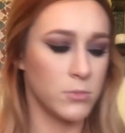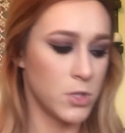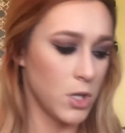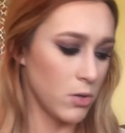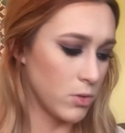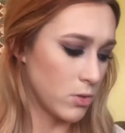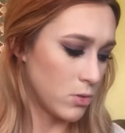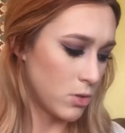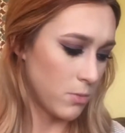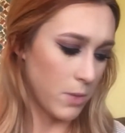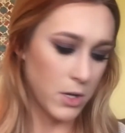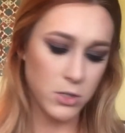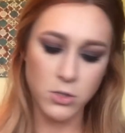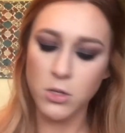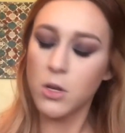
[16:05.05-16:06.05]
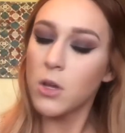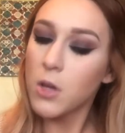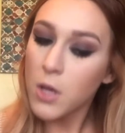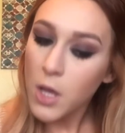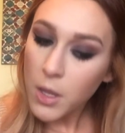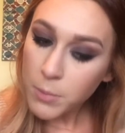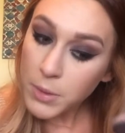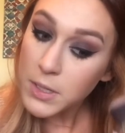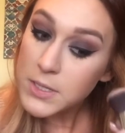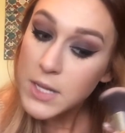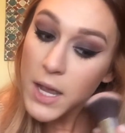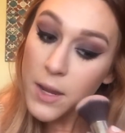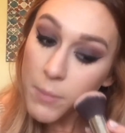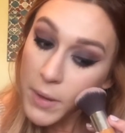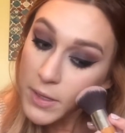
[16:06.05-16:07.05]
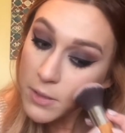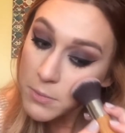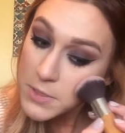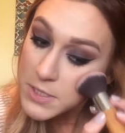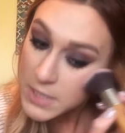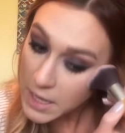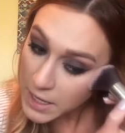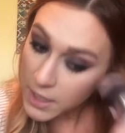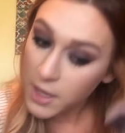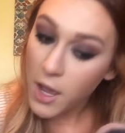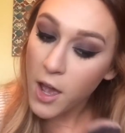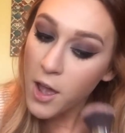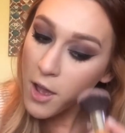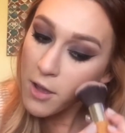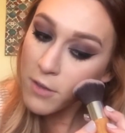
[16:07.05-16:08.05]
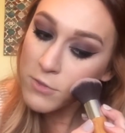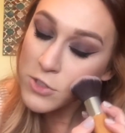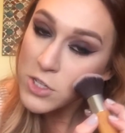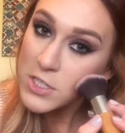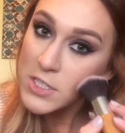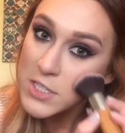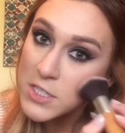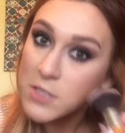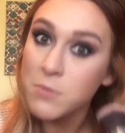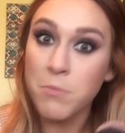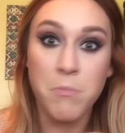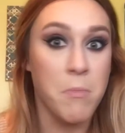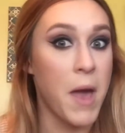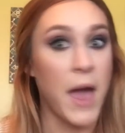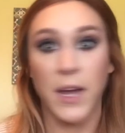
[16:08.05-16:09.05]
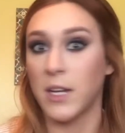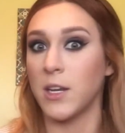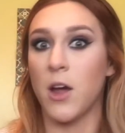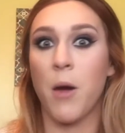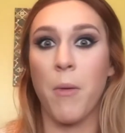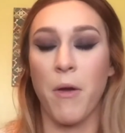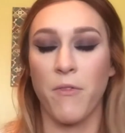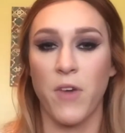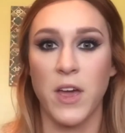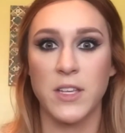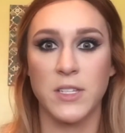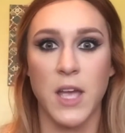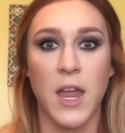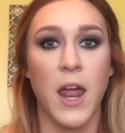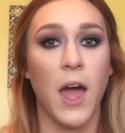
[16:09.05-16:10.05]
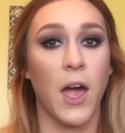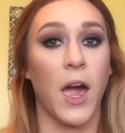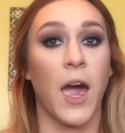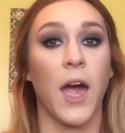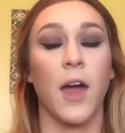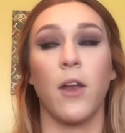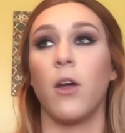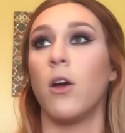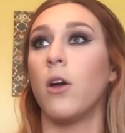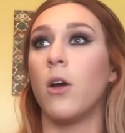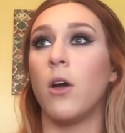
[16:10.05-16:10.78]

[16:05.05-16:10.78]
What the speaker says: Don't use too much, because I made the mistake of just smacking it on my face, and I had,